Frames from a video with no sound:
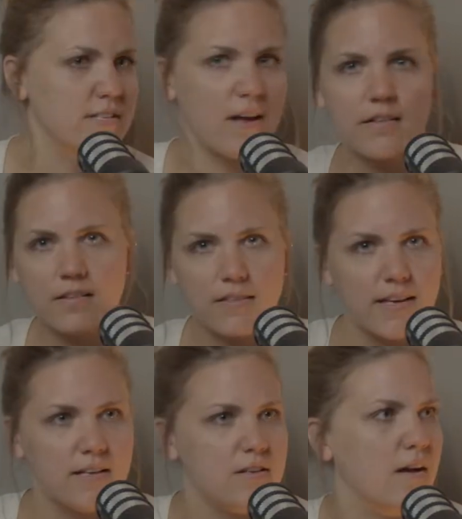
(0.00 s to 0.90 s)
these other
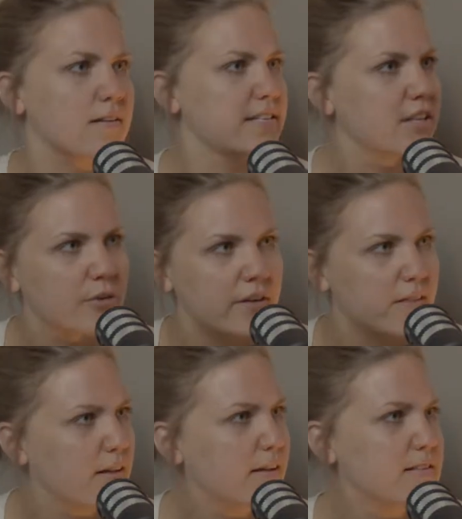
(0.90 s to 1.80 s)
things, auxiliary
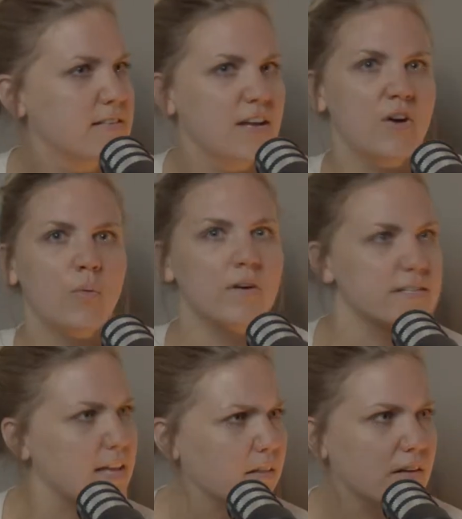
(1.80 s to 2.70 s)
things, what
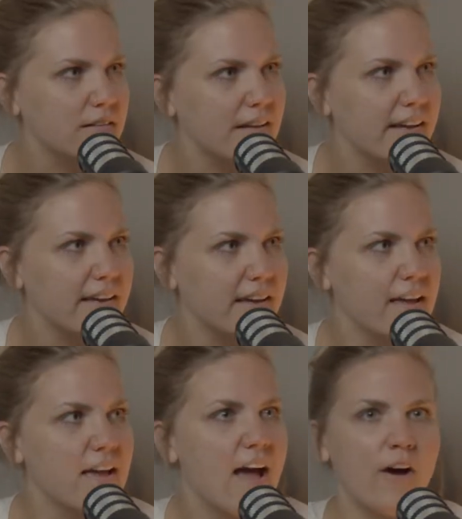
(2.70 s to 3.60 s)
does that look like?
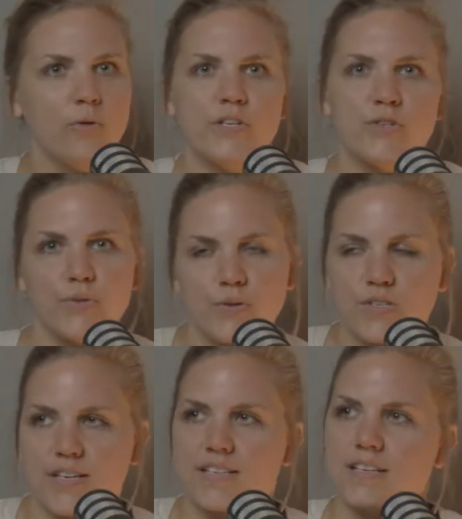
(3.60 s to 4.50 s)
How do we do
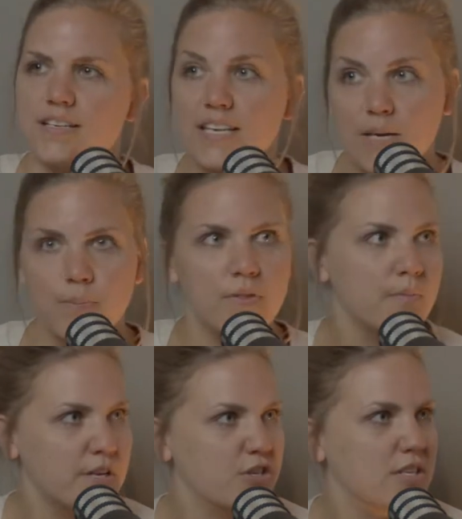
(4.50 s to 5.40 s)
those things and keep the
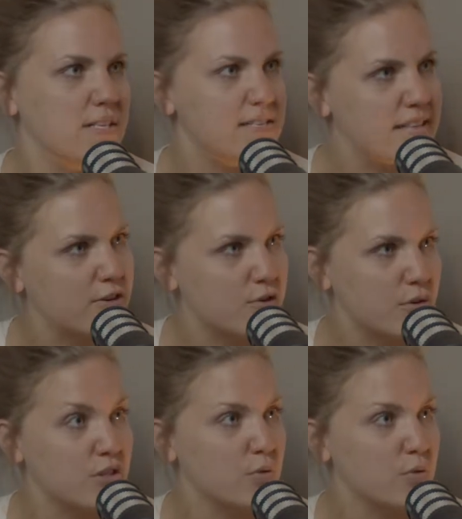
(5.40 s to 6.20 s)
mission central